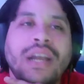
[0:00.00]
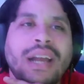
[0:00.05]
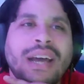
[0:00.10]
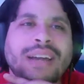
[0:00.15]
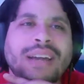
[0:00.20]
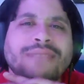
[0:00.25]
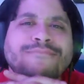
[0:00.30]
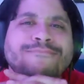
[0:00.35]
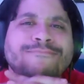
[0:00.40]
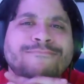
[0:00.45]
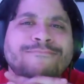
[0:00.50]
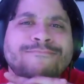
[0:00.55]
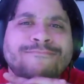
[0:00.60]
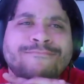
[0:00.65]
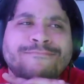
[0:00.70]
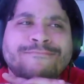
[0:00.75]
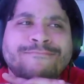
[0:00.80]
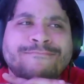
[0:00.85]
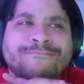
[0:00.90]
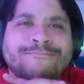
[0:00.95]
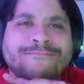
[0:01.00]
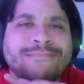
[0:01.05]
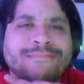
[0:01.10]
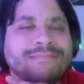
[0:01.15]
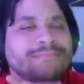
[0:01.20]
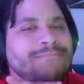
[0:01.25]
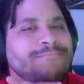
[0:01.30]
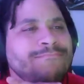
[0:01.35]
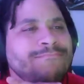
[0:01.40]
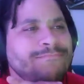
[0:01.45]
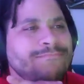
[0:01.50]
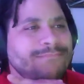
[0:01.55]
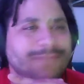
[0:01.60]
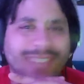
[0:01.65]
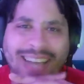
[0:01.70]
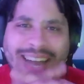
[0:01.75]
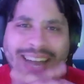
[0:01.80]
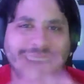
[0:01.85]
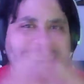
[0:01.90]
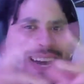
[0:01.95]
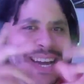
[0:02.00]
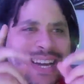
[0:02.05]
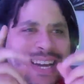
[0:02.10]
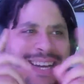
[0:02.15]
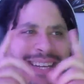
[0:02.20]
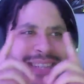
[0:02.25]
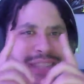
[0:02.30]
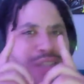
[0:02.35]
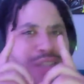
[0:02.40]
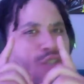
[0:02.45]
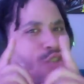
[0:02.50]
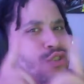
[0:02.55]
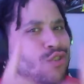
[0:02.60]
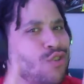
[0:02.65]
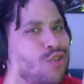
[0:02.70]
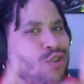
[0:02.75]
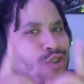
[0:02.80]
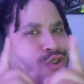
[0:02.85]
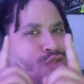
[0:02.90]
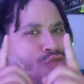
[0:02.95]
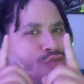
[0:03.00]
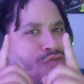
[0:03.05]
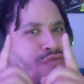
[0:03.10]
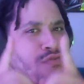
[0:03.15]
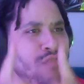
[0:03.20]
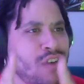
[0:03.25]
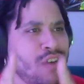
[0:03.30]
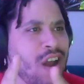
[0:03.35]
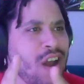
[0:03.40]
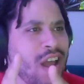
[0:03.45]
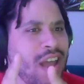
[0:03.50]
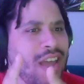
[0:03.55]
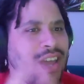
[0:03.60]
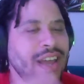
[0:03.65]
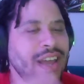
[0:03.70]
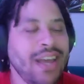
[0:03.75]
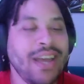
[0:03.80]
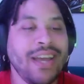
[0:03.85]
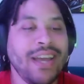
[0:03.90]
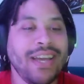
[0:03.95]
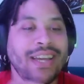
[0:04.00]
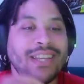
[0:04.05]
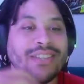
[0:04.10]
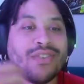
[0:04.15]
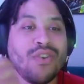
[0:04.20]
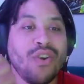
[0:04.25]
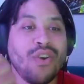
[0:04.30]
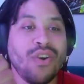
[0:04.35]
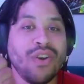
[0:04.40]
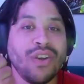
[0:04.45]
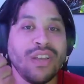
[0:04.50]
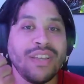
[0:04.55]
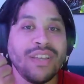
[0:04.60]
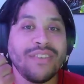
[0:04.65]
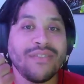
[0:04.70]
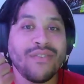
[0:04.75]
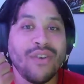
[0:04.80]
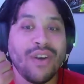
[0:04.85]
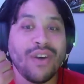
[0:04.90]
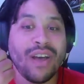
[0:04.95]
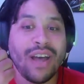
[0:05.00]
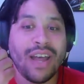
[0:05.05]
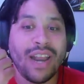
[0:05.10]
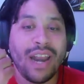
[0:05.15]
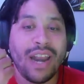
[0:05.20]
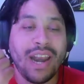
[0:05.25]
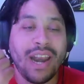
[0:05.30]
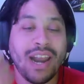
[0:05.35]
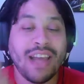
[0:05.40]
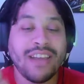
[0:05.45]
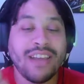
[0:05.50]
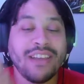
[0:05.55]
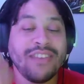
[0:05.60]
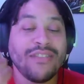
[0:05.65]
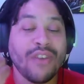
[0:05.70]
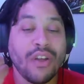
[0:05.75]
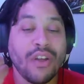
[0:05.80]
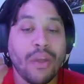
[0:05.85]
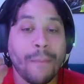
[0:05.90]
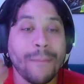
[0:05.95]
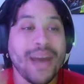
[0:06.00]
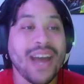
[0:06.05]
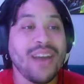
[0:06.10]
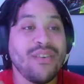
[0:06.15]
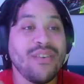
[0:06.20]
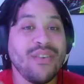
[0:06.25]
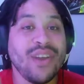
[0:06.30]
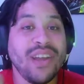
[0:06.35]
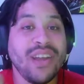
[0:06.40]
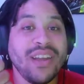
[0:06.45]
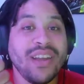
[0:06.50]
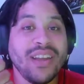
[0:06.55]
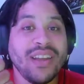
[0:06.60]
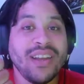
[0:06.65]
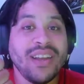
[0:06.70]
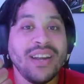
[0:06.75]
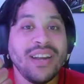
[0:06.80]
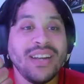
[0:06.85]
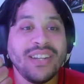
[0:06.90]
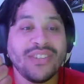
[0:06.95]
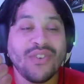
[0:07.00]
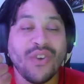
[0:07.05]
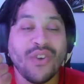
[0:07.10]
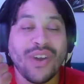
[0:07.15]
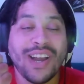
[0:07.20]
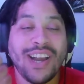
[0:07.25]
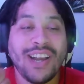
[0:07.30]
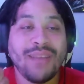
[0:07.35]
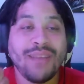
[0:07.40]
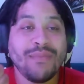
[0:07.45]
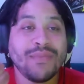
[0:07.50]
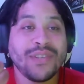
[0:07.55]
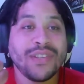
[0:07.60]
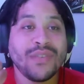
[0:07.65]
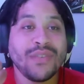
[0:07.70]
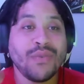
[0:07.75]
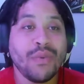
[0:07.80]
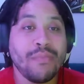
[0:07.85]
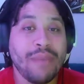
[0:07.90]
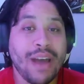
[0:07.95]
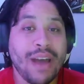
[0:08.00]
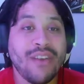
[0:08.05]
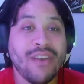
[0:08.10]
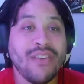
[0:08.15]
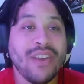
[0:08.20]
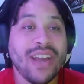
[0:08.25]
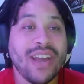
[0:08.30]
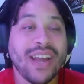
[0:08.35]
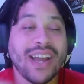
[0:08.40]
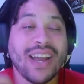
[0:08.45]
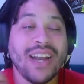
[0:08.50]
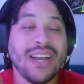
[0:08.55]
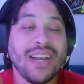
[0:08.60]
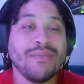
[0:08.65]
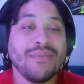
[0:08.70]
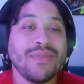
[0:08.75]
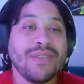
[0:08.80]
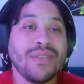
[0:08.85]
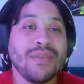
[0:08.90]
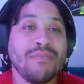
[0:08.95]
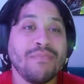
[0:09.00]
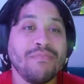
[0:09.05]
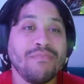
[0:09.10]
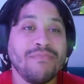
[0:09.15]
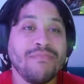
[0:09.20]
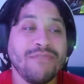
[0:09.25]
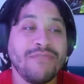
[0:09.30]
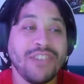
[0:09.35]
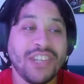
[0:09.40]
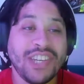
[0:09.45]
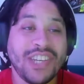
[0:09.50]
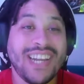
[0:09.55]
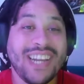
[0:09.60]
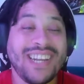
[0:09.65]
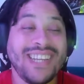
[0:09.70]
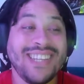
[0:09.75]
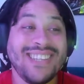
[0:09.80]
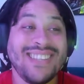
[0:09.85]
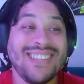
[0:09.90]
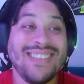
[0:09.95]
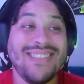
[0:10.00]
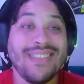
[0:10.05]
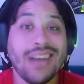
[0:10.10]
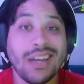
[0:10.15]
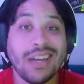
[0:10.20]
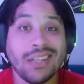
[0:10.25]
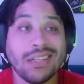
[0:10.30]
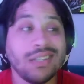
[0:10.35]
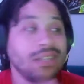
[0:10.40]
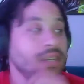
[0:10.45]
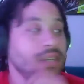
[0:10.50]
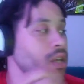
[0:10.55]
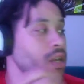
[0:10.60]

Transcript: like, that's not right. He's got he's got an ele- he's got a battery. It's got clips to a battery and clips to Vigilante's nuts.